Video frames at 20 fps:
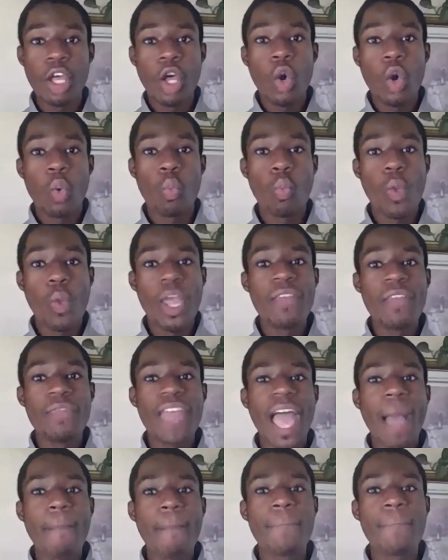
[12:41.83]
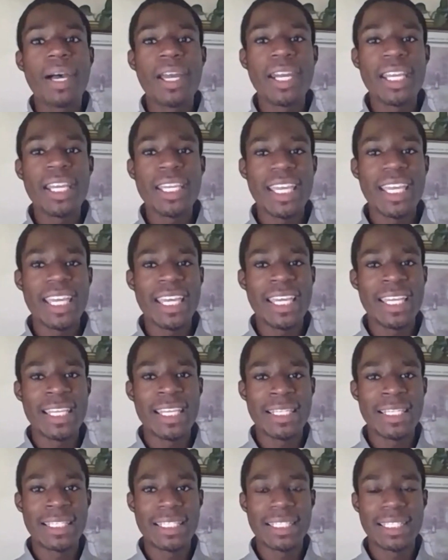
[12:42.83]
when that money
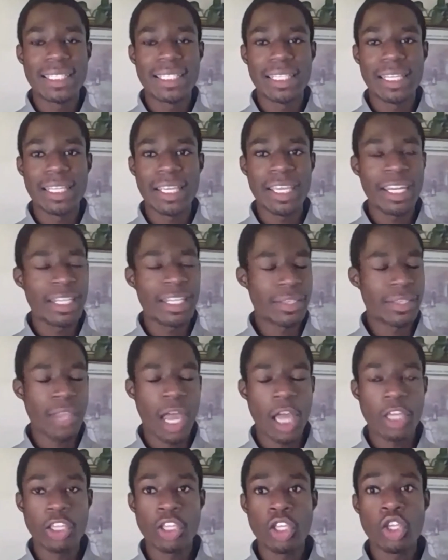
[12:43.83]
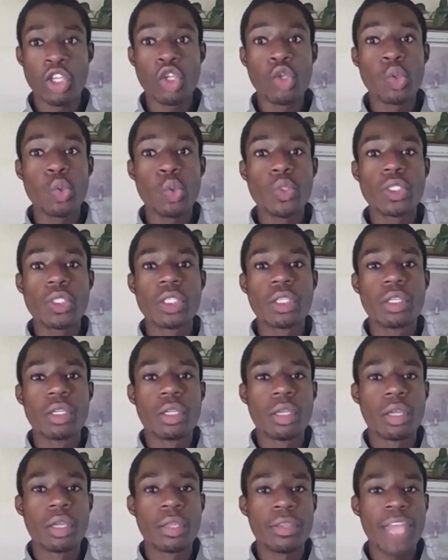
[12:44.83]
is not used,
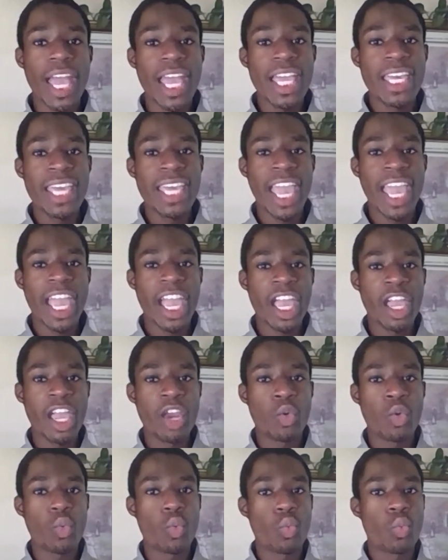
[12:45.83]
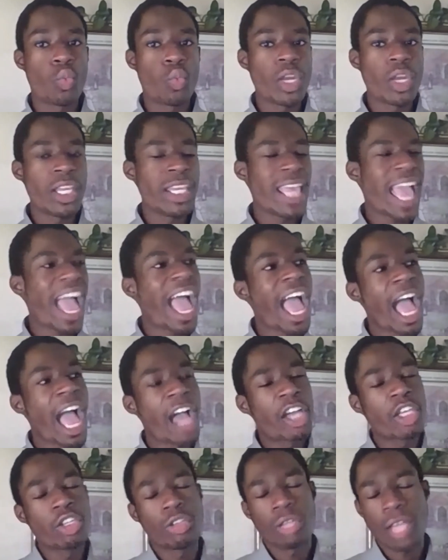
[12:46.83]
they can
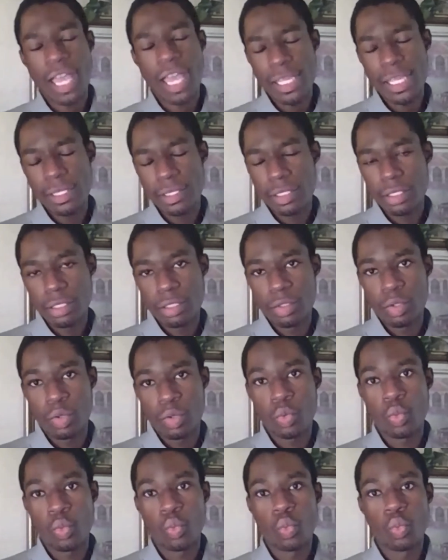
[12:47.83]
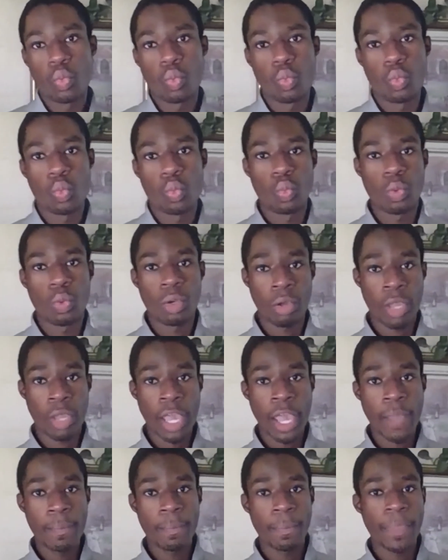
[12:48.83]
reacculate.
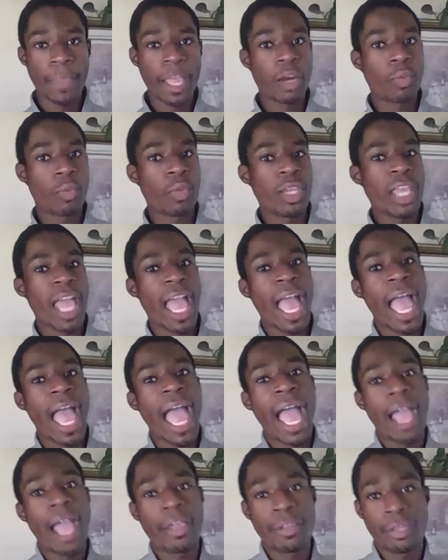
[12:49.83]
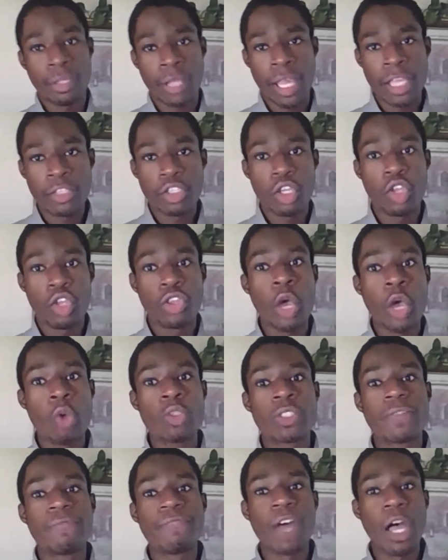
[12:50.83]
Okay, they can reacculate
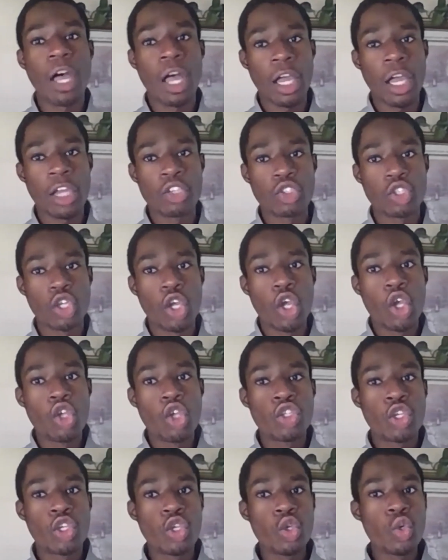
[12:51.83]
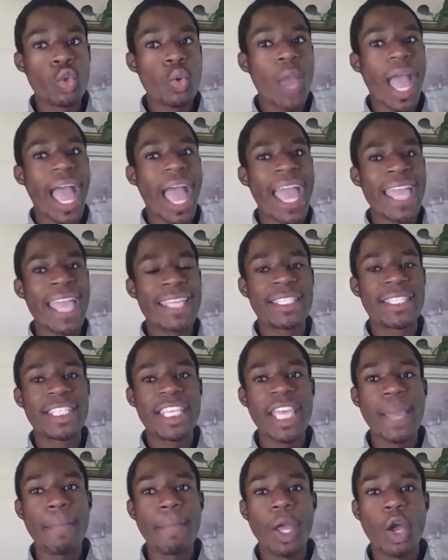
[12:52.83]
those funds to a
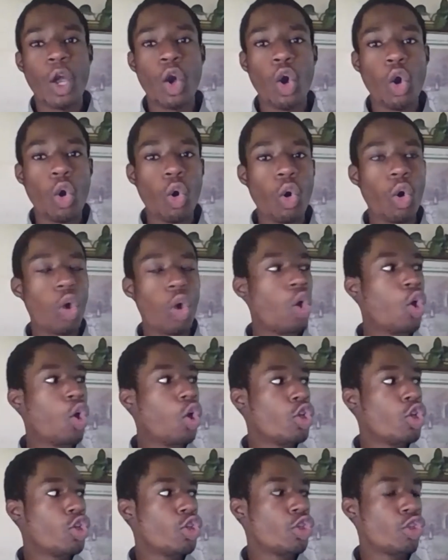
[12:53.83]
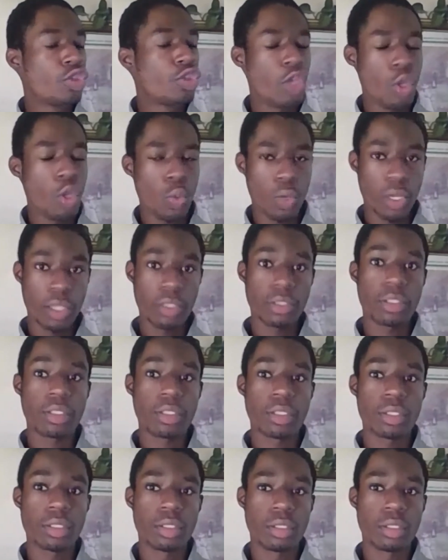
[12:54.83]
typical students.